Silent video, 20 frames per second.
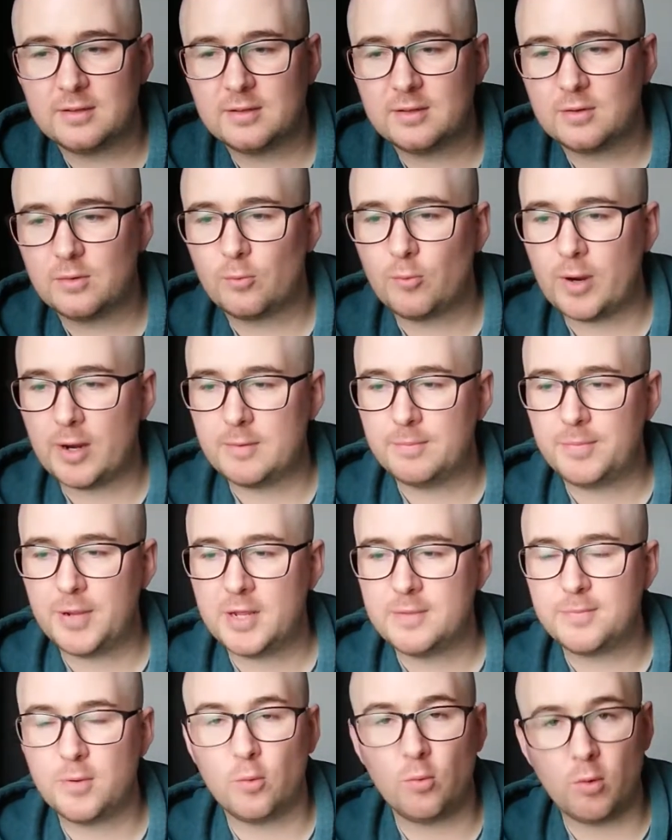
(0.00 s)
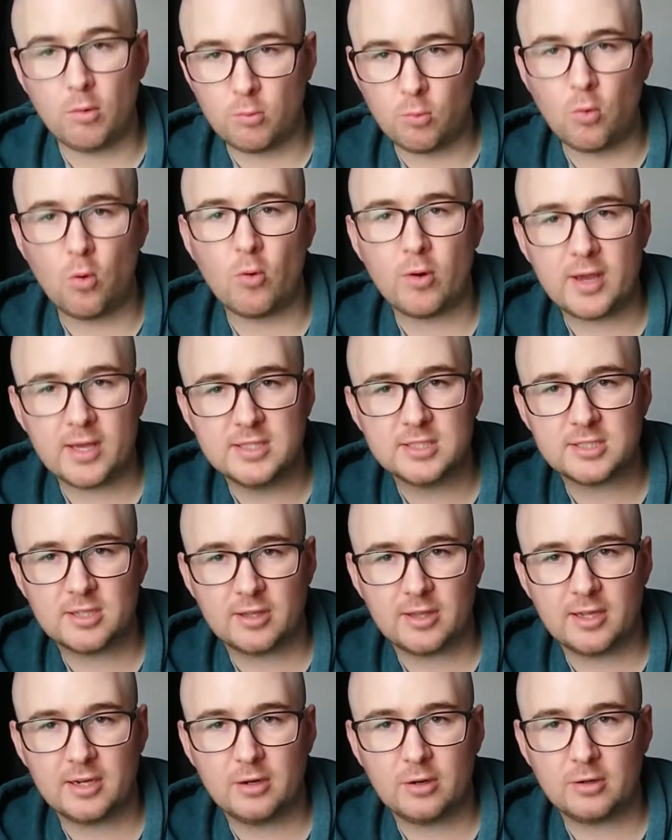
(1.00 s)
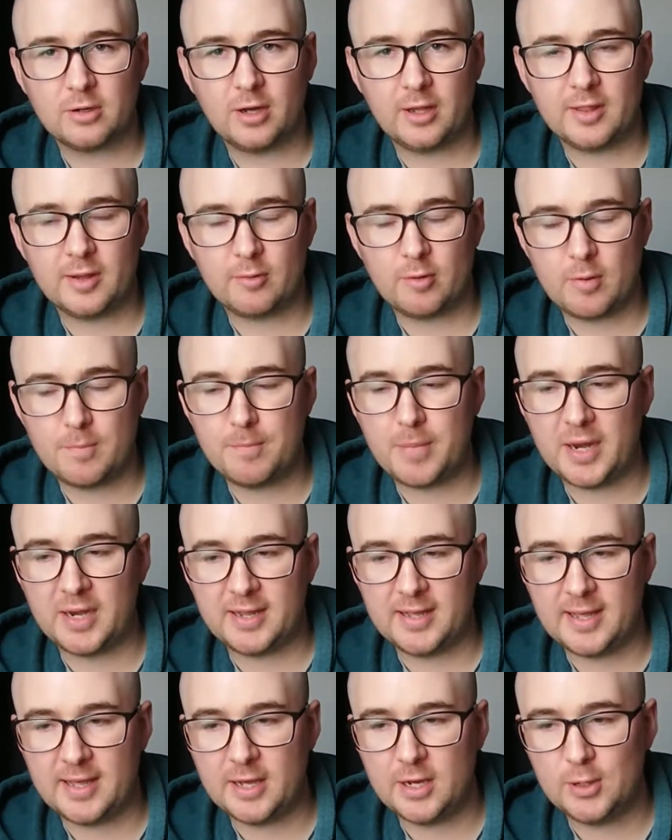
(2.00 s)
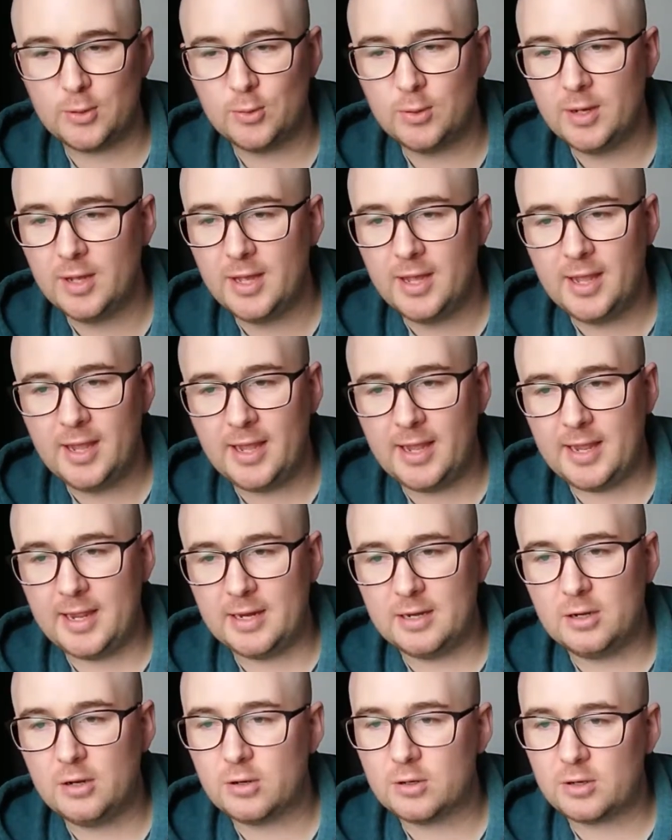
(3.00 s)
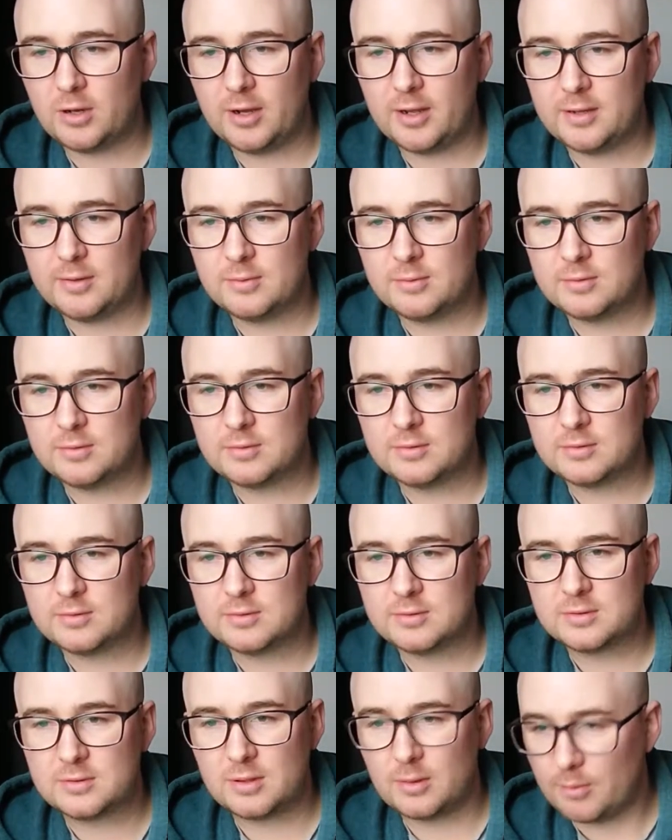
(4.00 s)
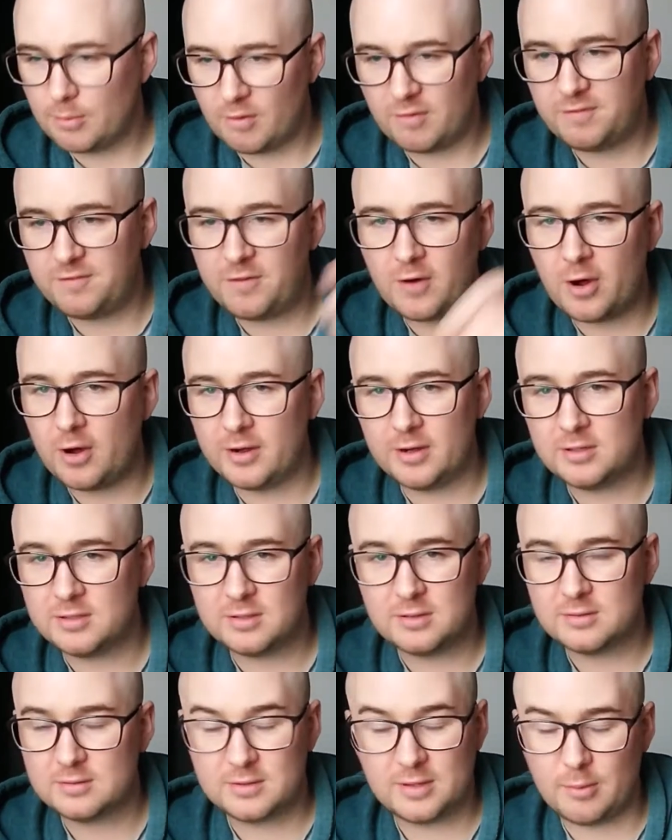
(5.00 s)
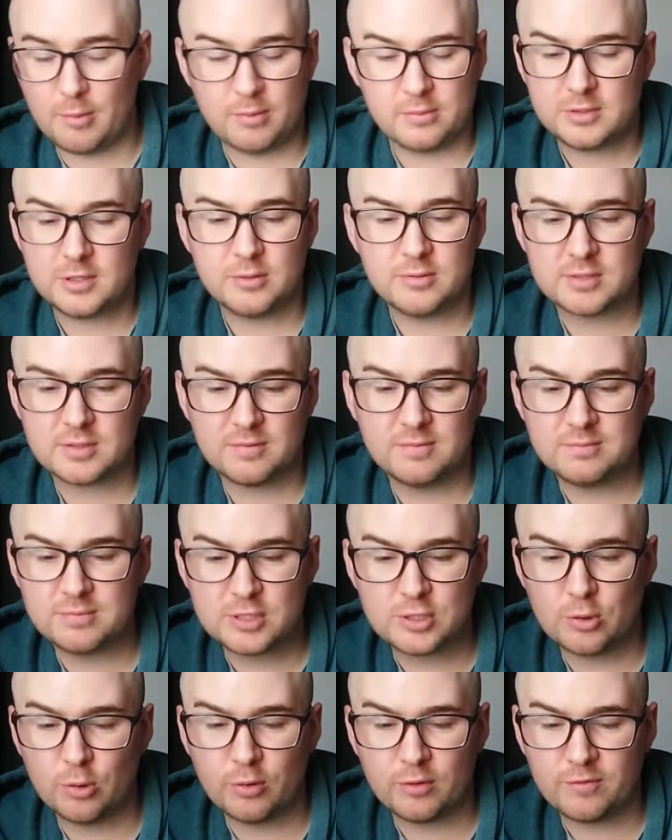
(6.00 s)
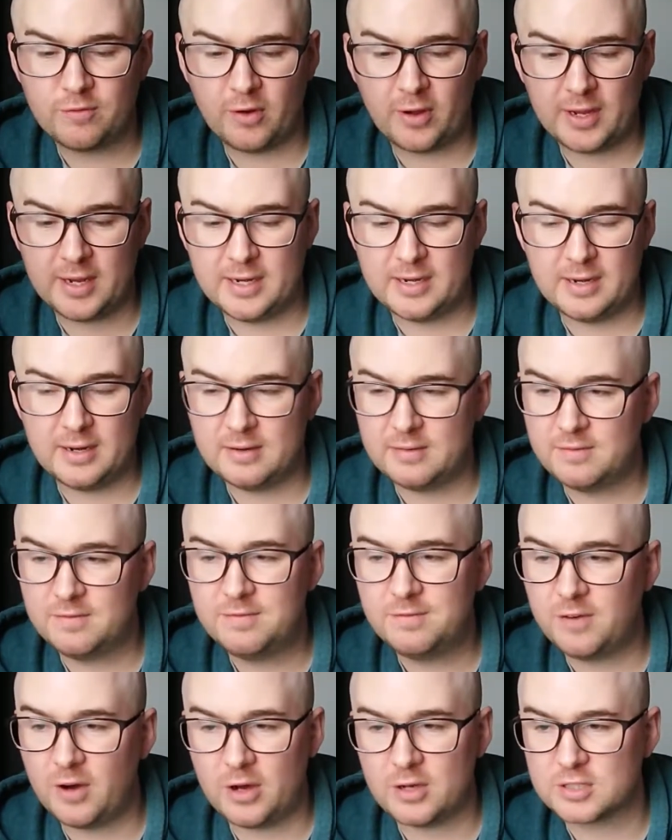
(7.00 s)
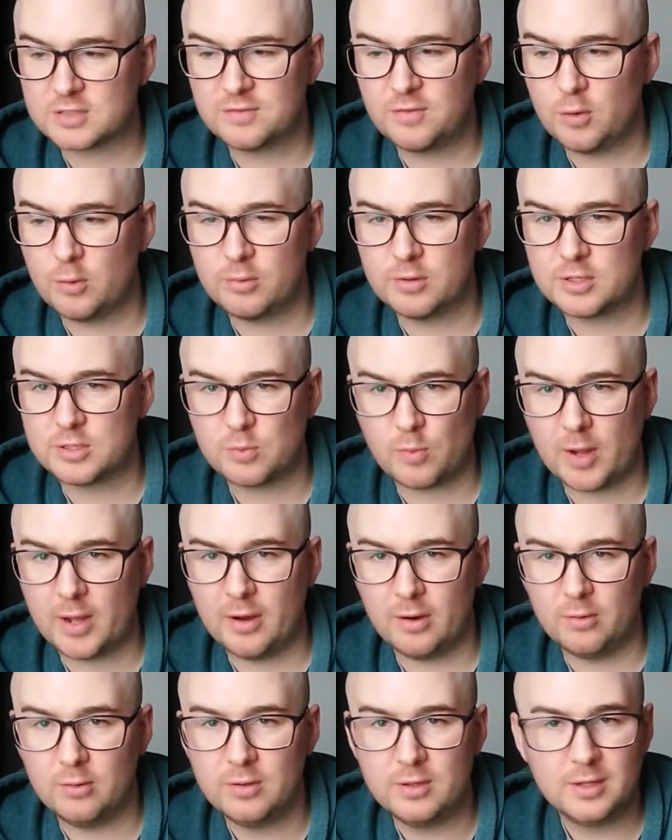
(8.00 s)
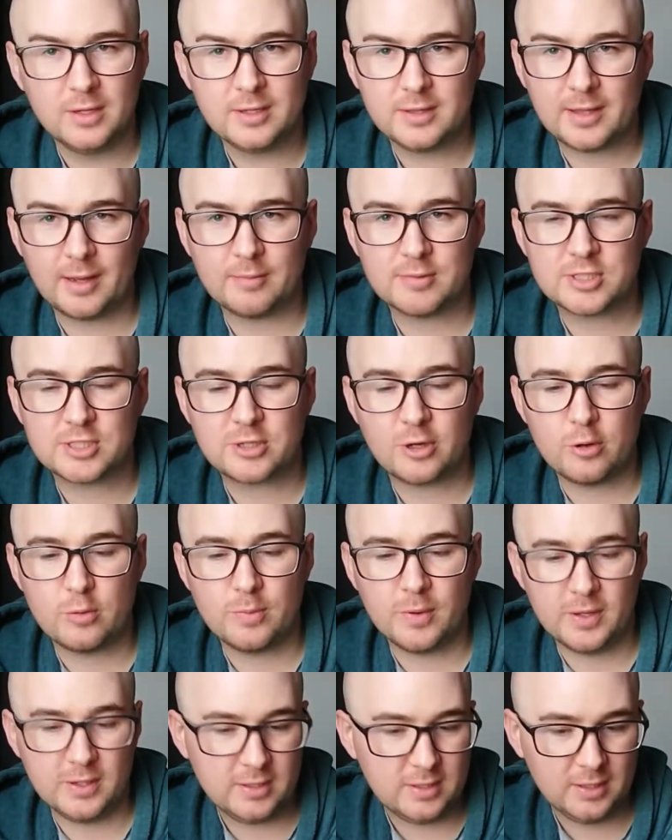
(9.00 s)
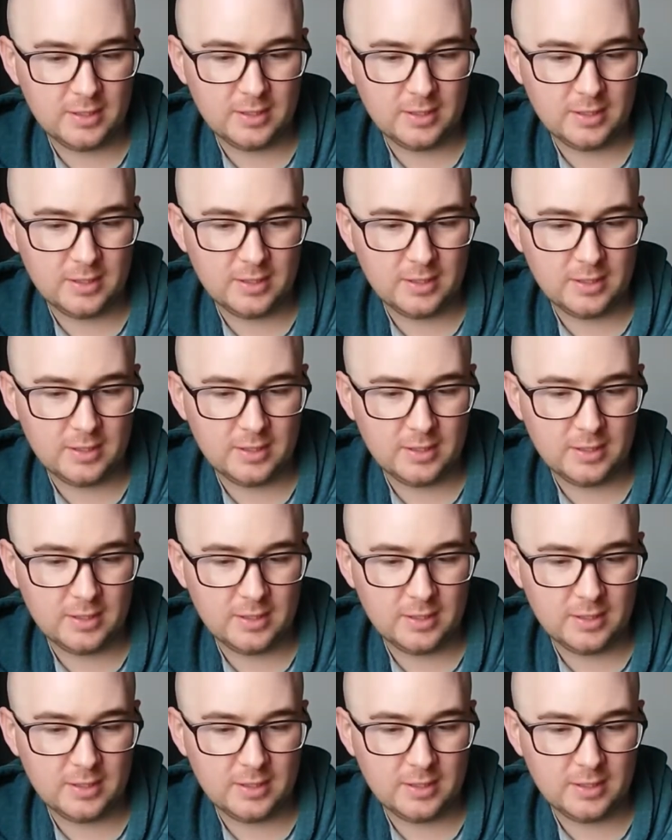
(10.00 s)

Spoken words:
when people were walking, so that it looked like they were in Benny Hill. It looked like they were doing some sword fighting in fast forward as well. That was stupid.